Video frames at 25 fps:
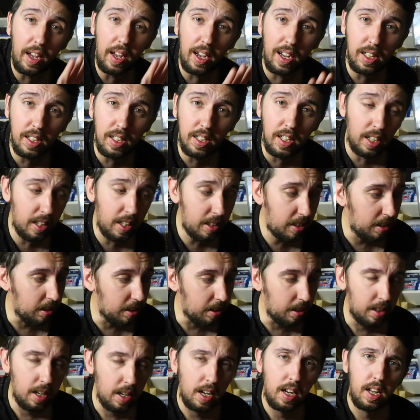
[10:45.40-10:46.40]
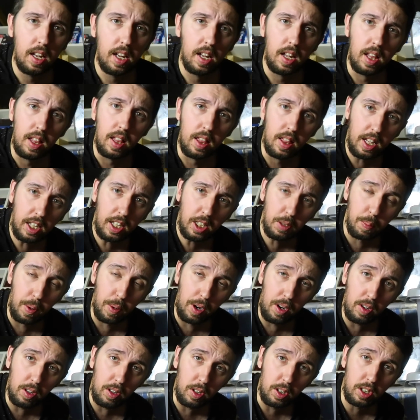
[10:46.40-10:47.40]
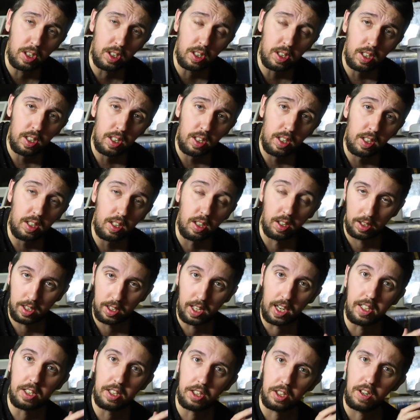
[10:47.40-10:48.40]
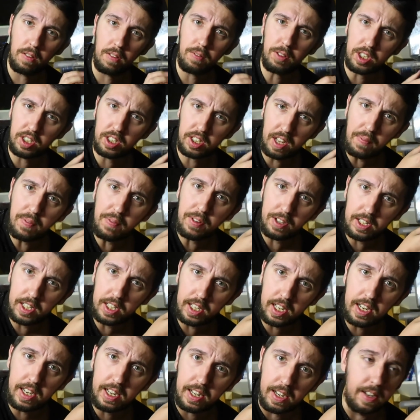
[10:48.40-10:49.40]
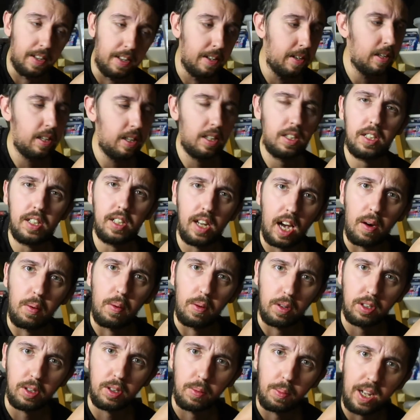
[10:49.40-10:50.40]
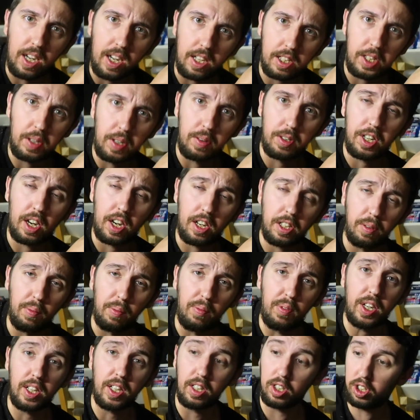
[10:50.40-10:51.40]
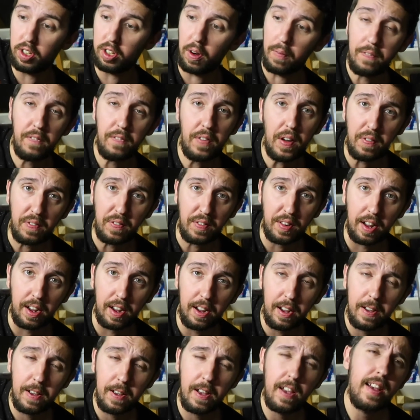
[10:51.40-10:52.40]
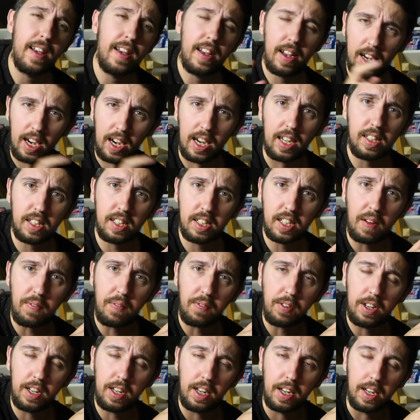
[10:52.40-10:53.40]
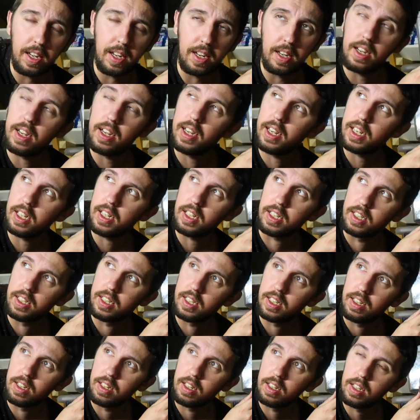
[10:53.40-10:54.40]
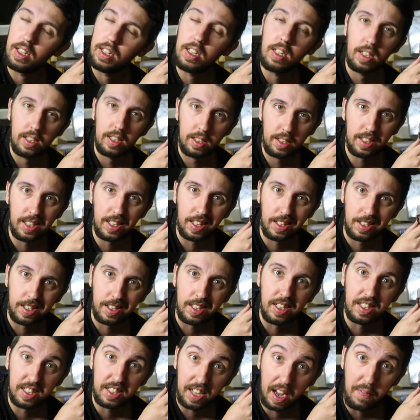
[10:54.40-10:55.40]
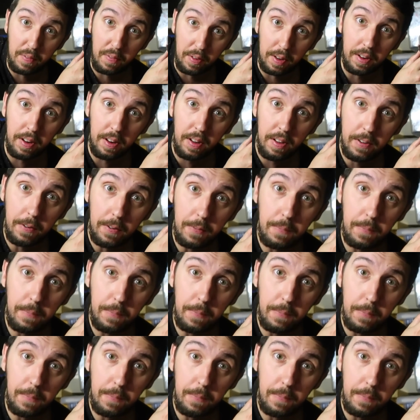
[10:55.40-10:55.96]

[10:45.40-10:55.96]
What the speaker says: get excited. This box contains another 17 Star Wars The Black Series action figures. So 50 add 17 is 67.